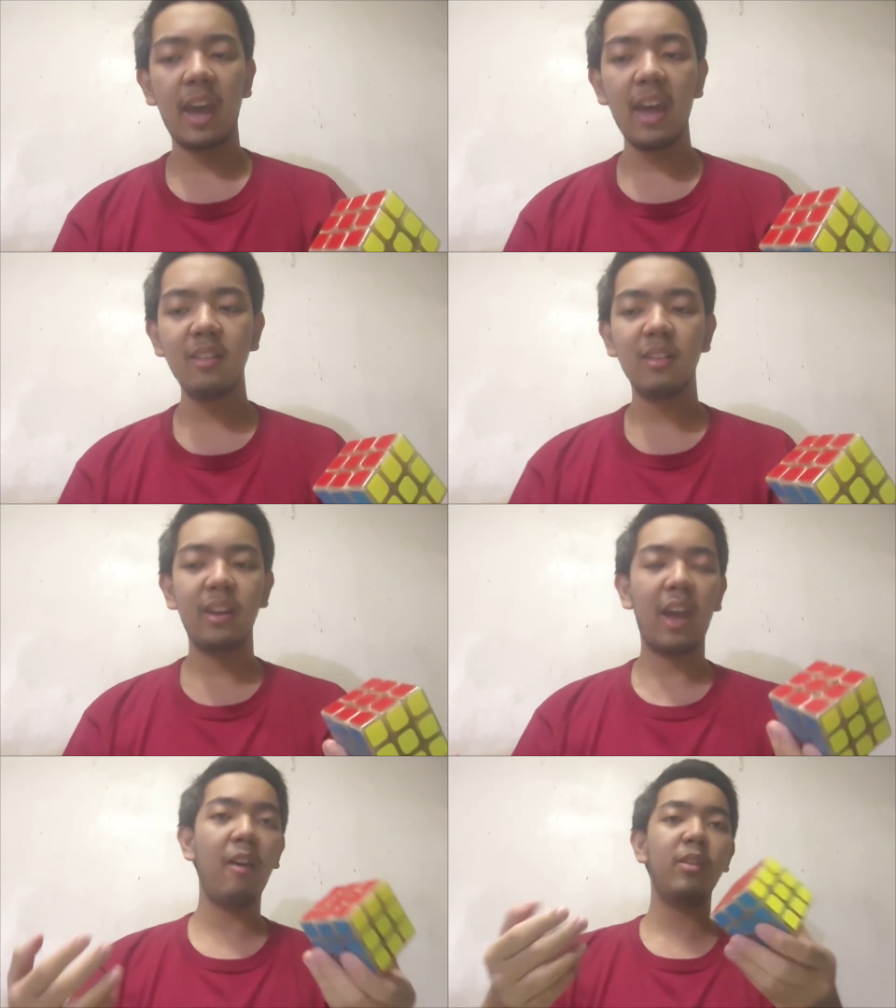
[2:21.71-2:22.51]
And
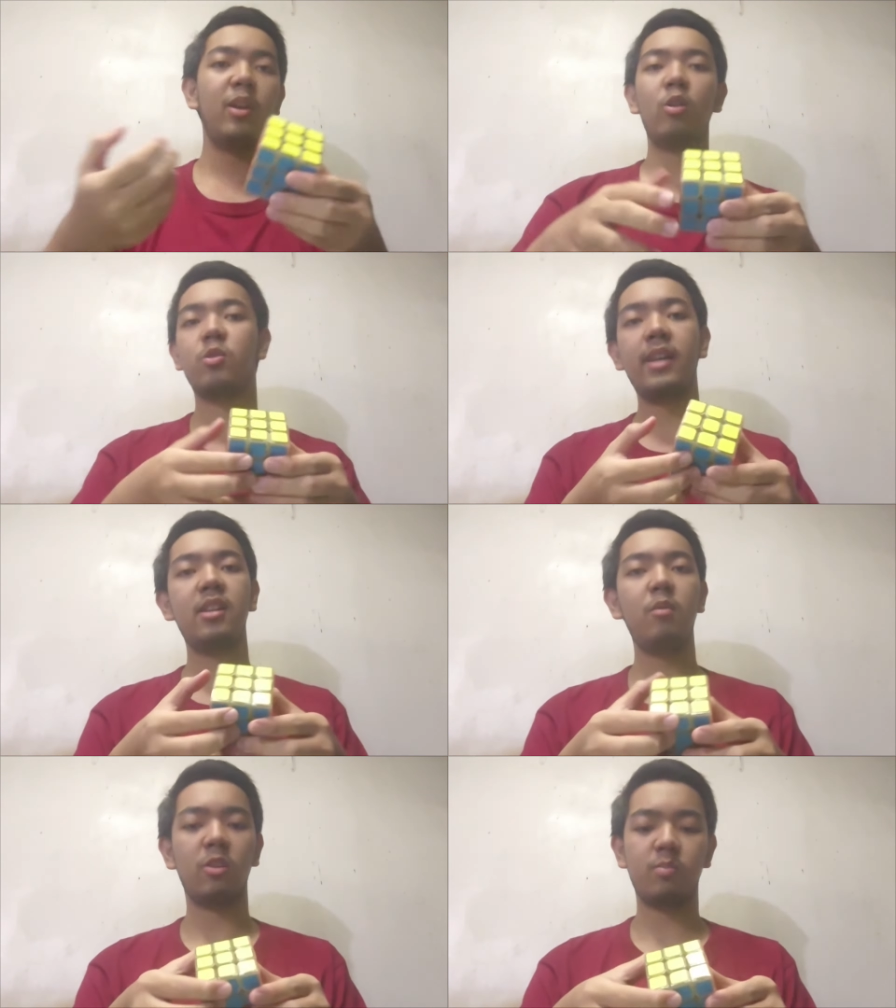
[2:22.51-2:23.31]
everything also has
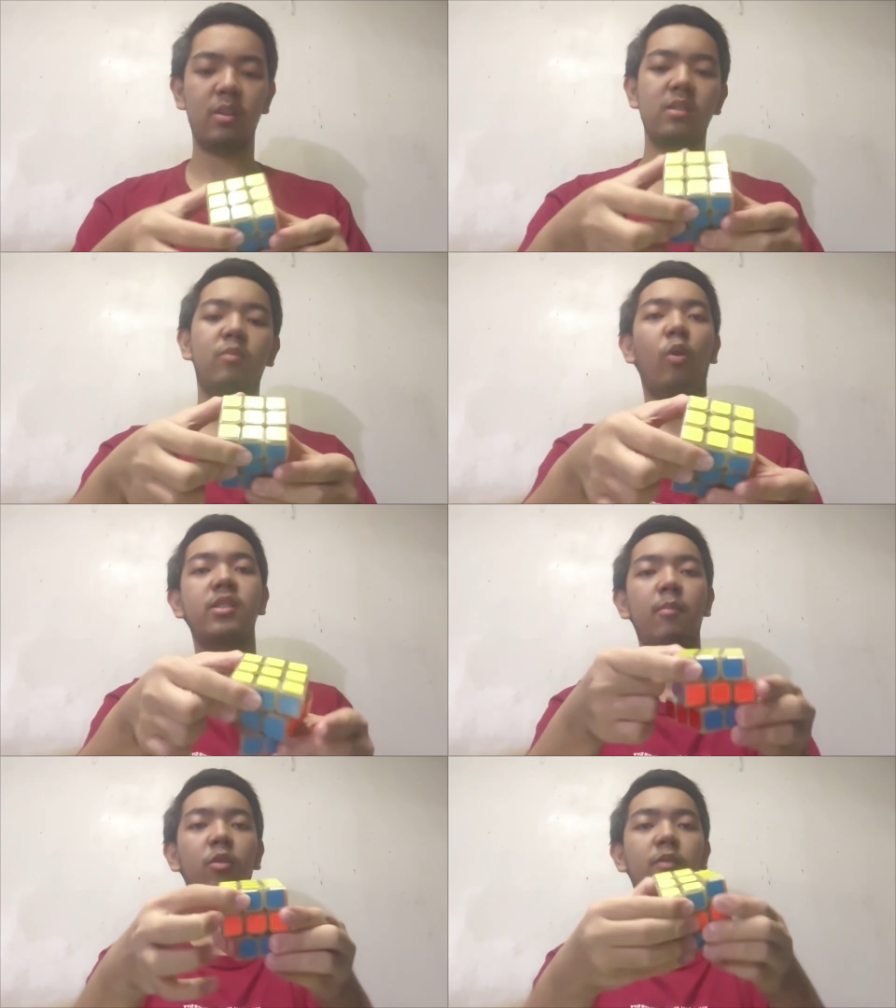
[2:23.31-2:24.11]
an inverse because, for
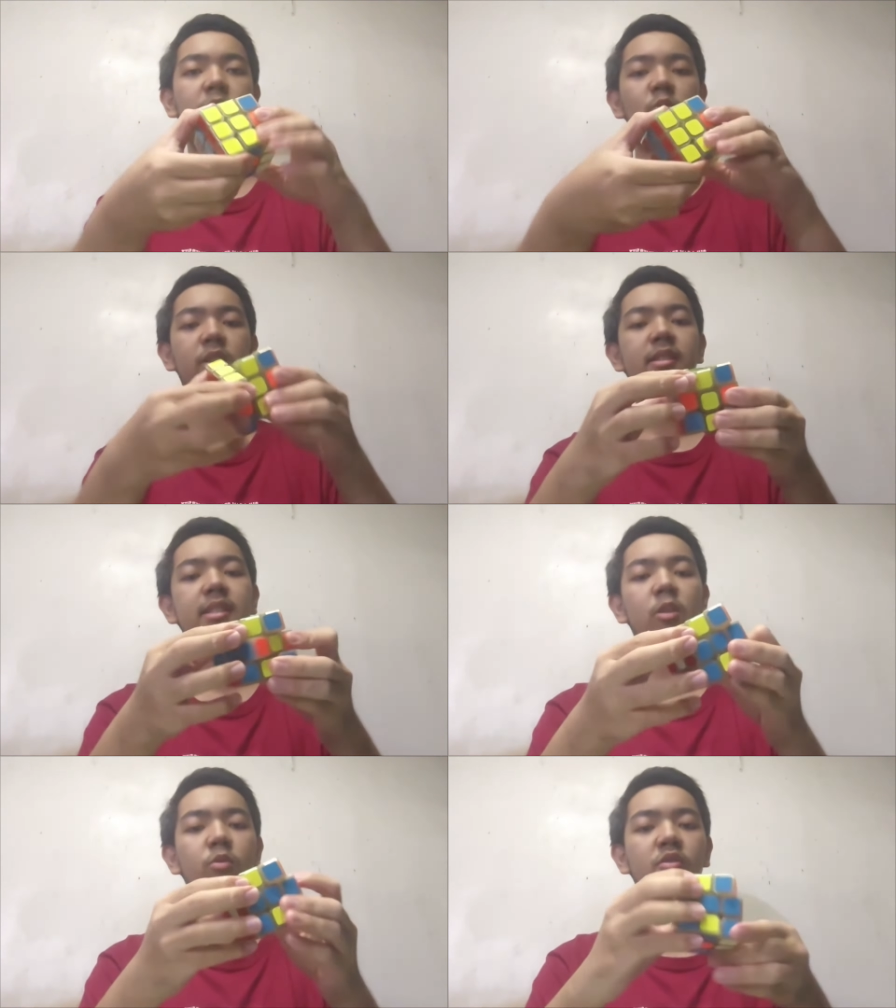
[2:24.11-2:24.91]
example, if I do this
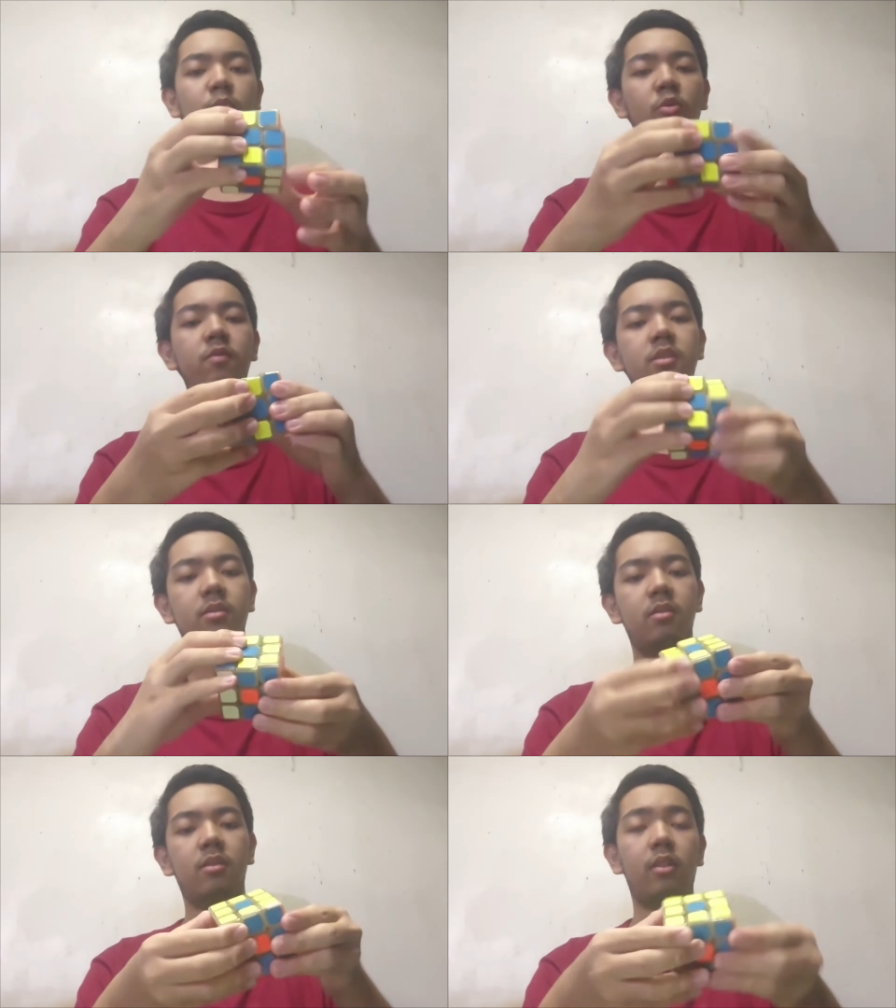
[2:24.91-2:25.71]
sequence of moves,
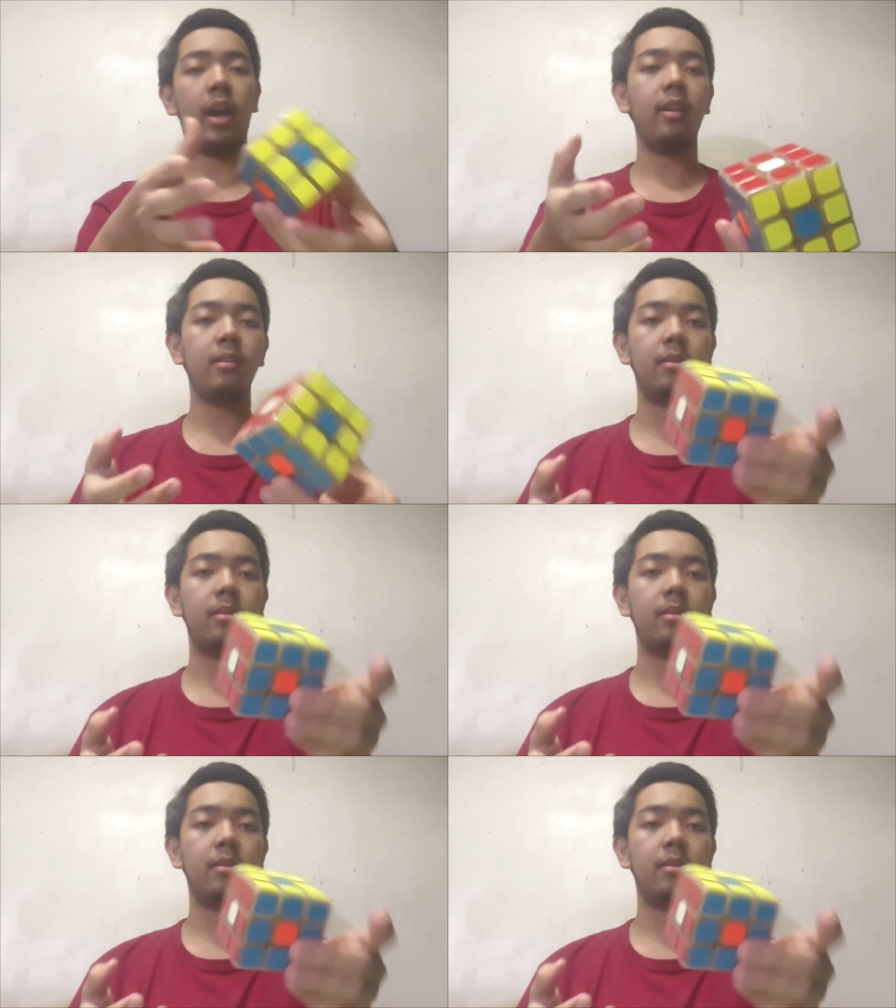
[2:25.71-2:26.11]
right,